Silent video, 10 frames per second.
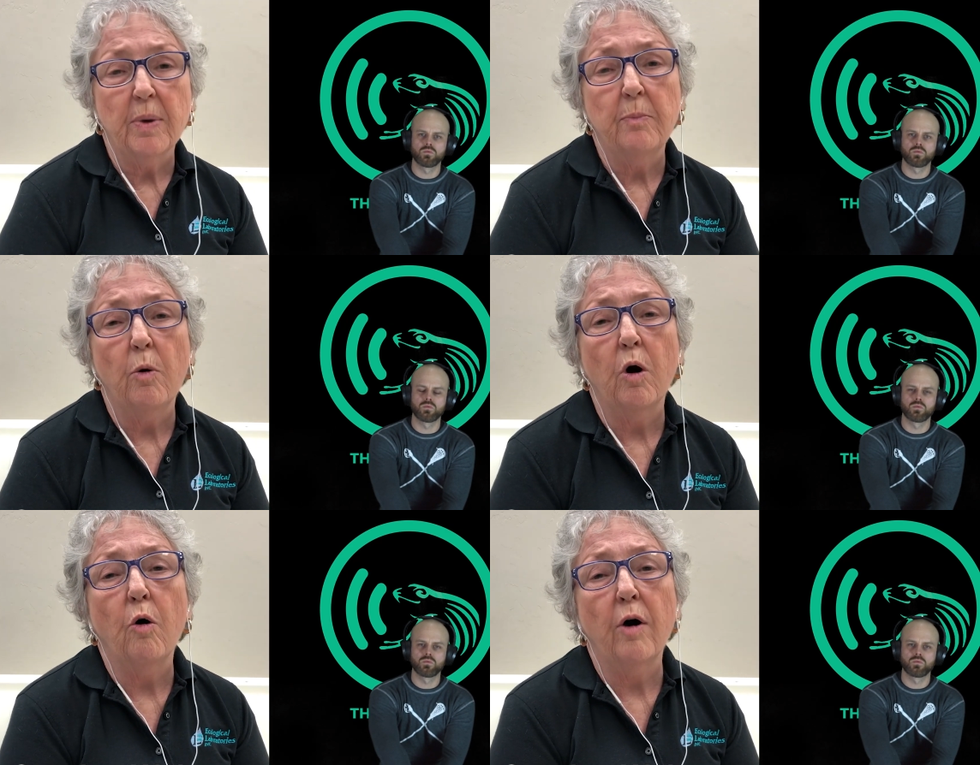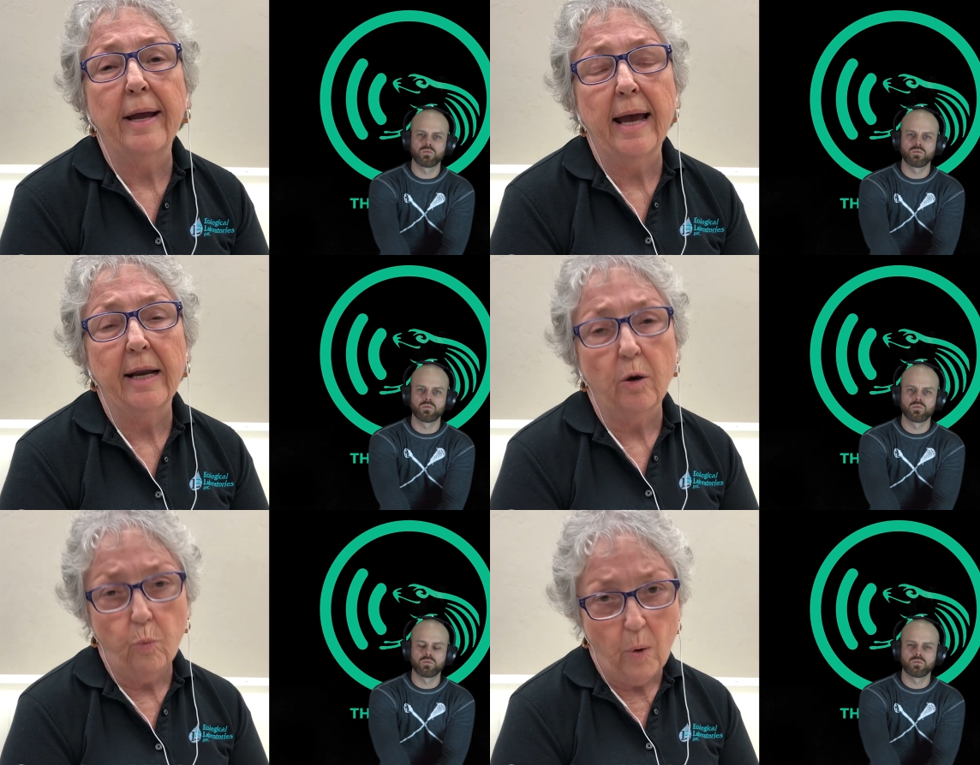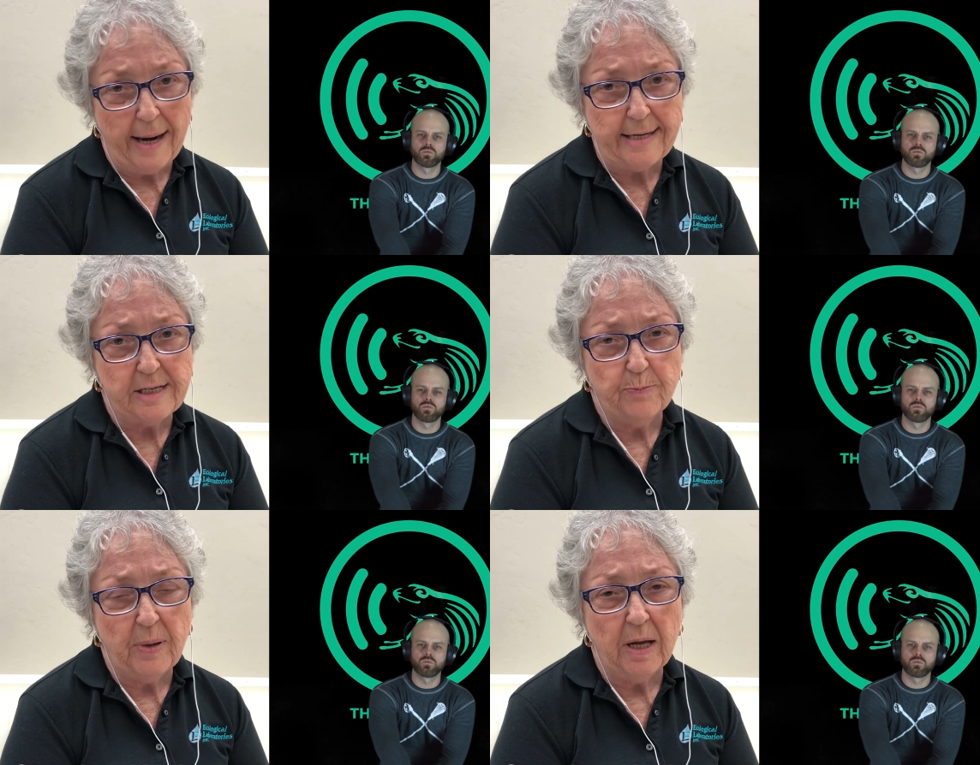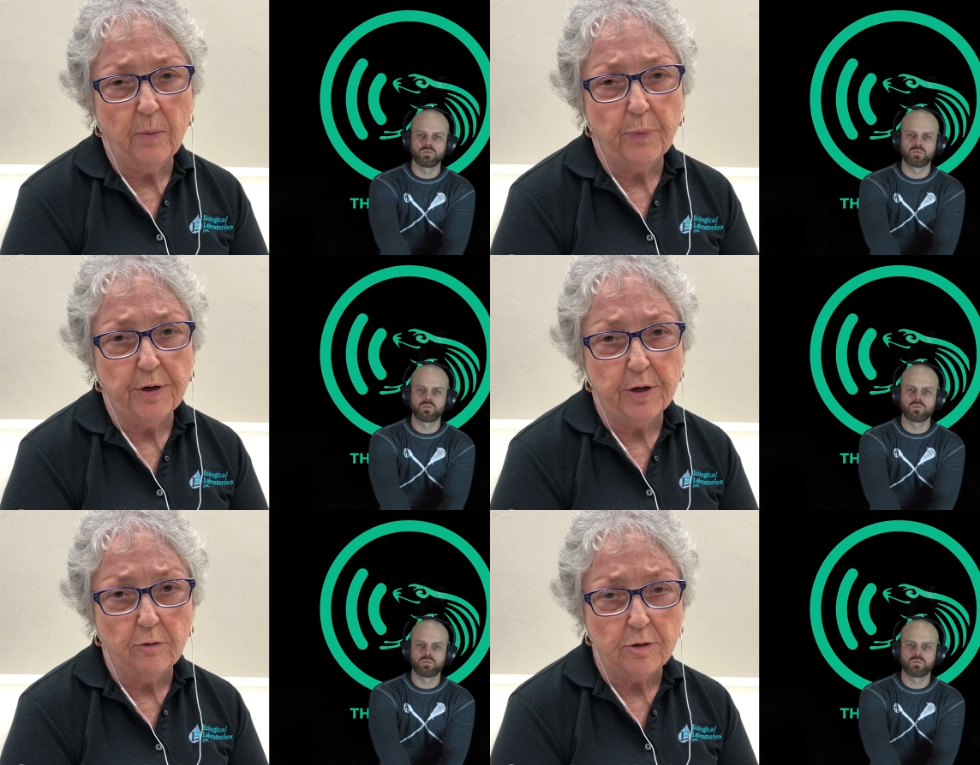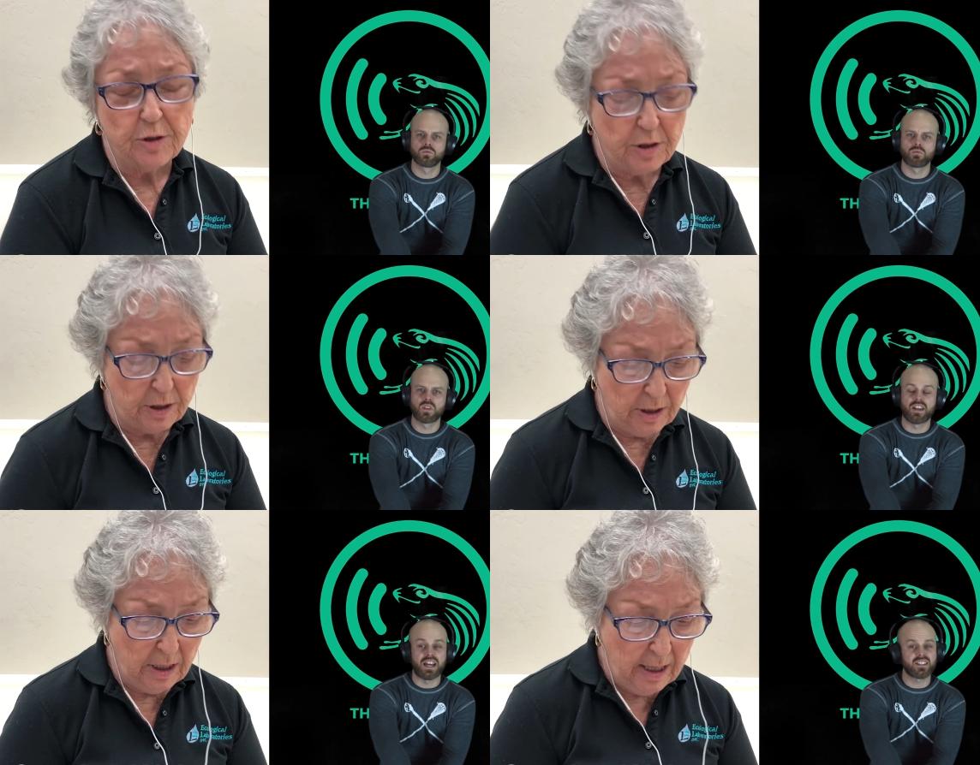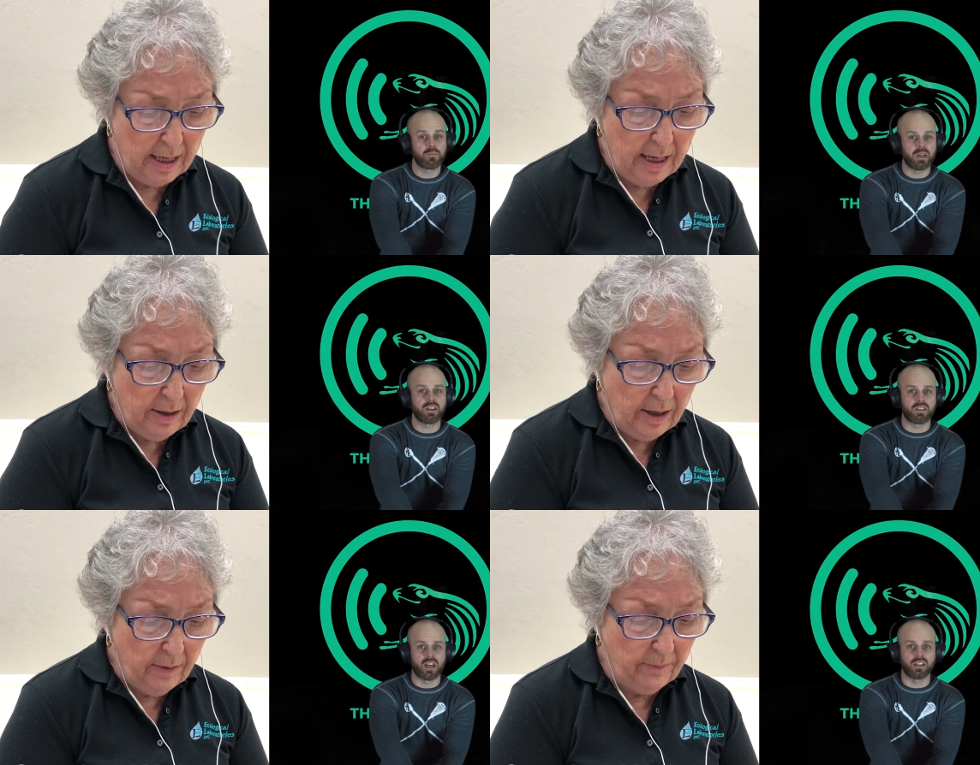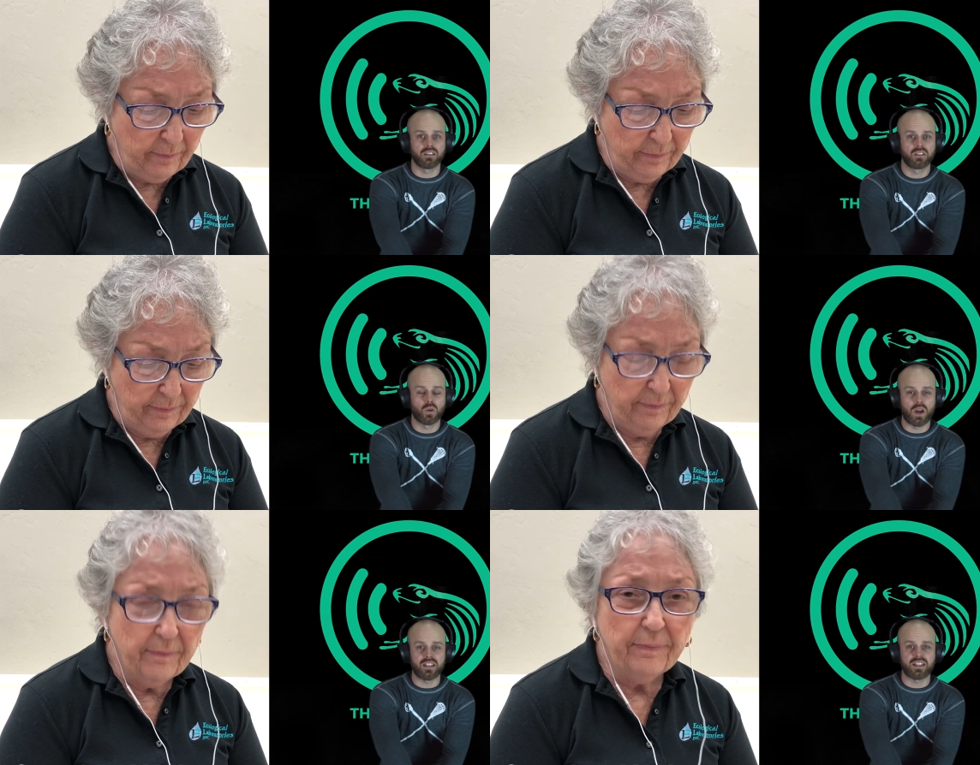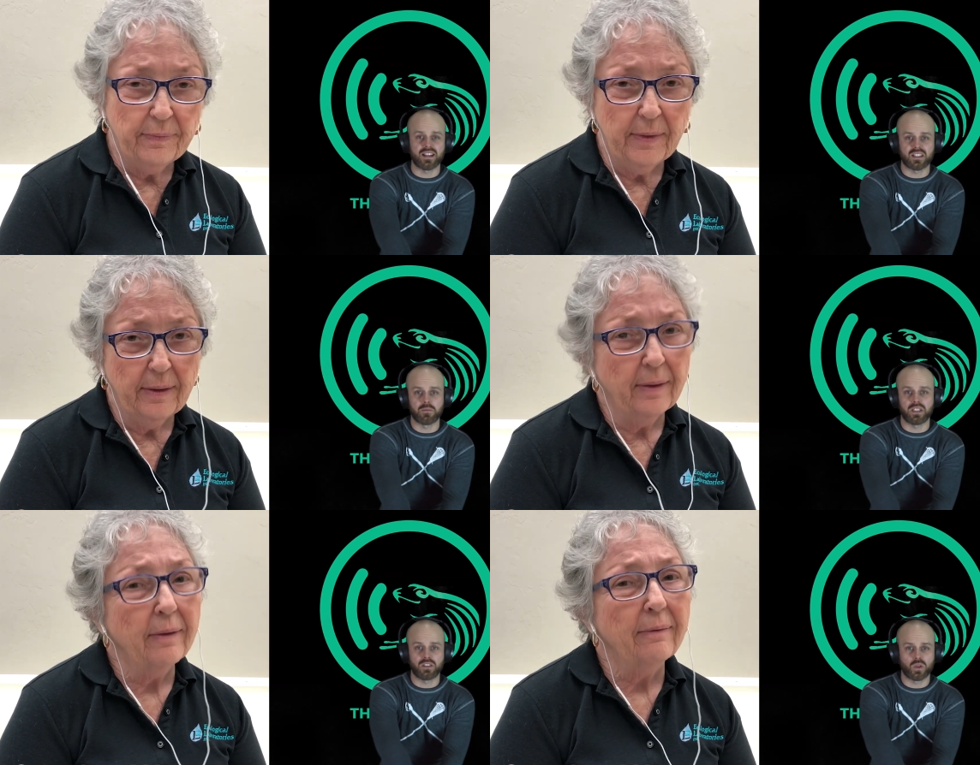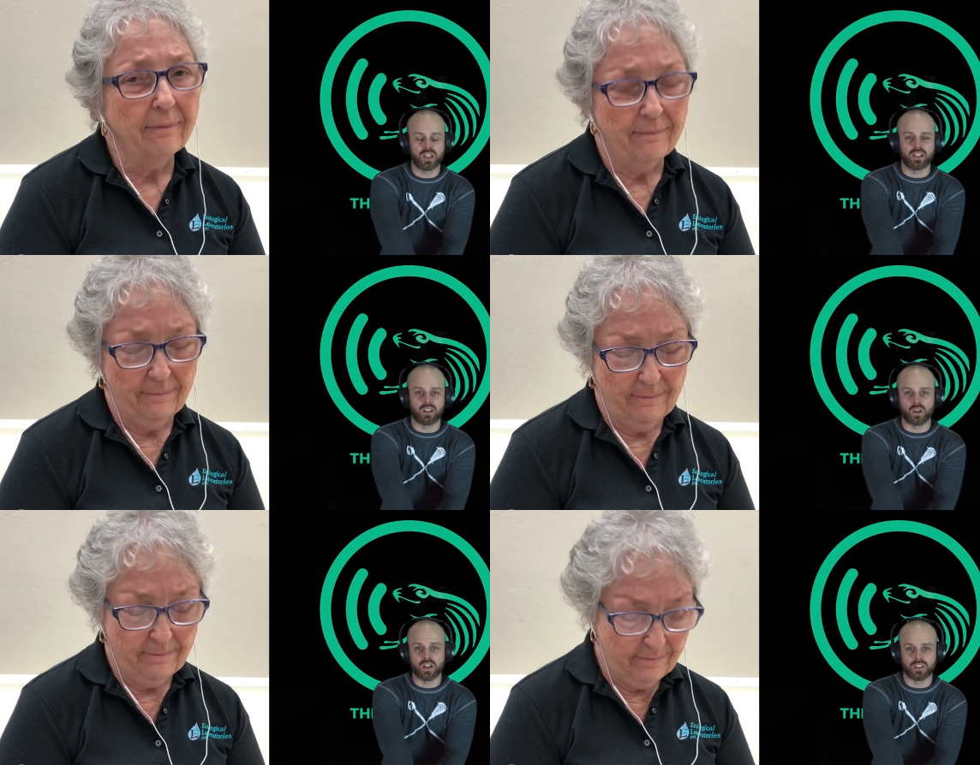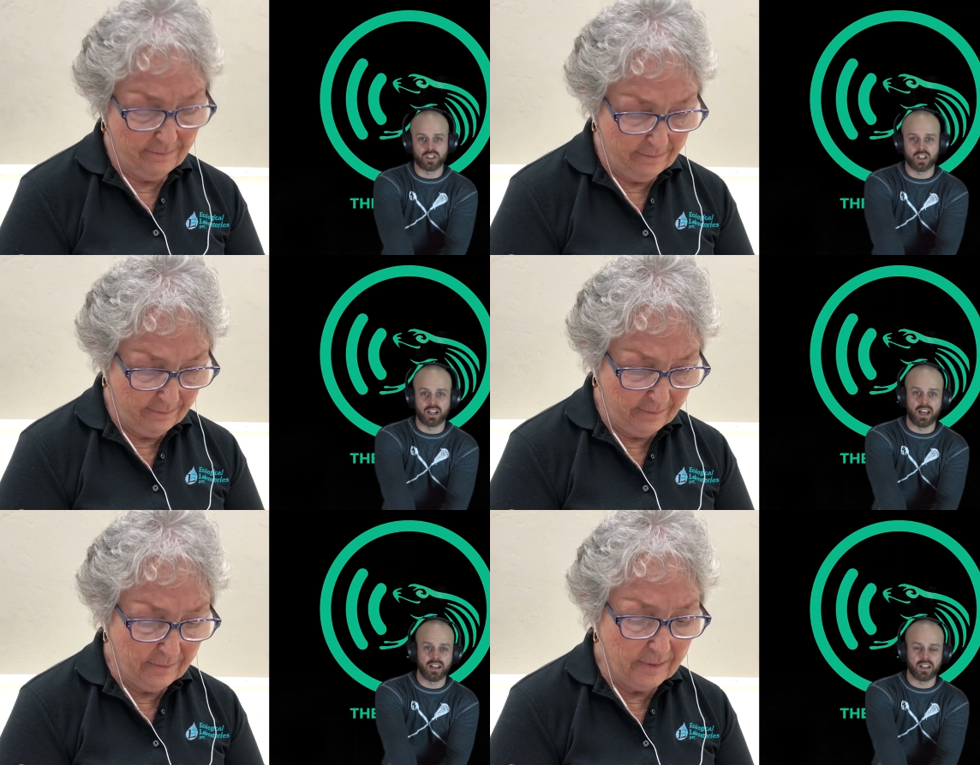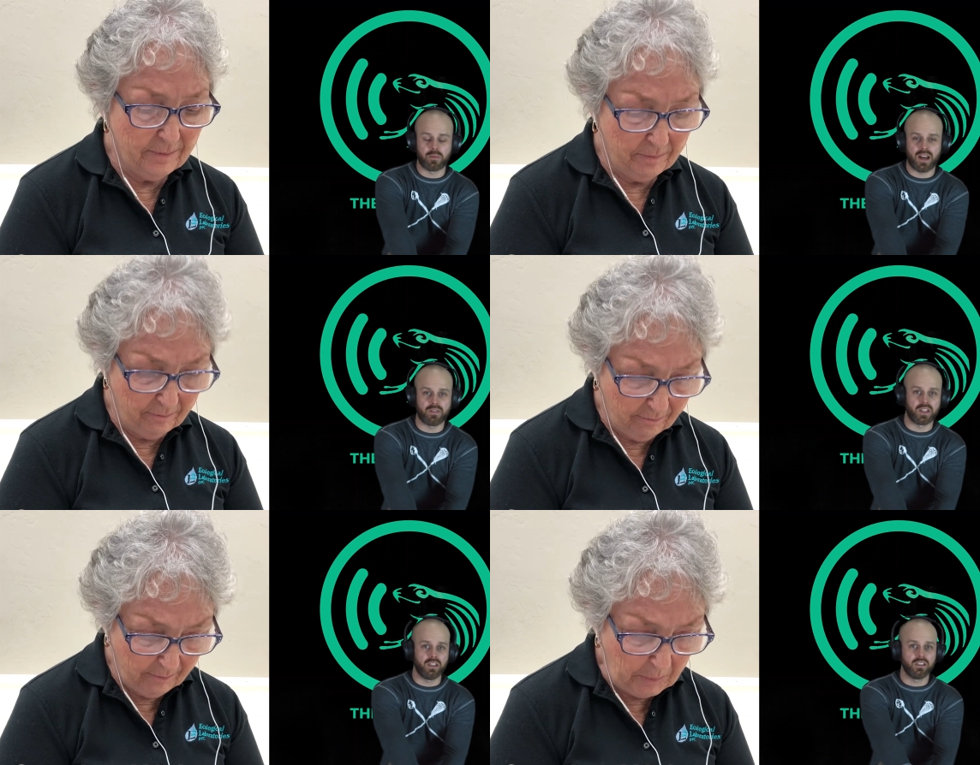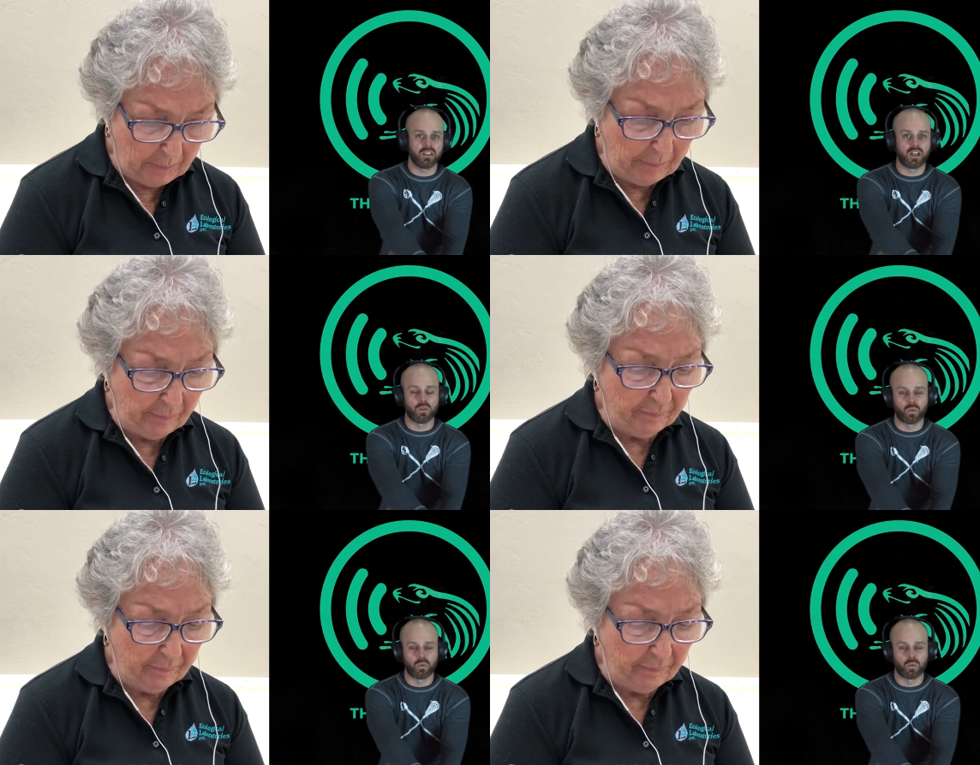Speaker 1: to be more organic waste being produced. And that's a big thing.
Speaker 2: The waste has to be treated or else you're going to end up having a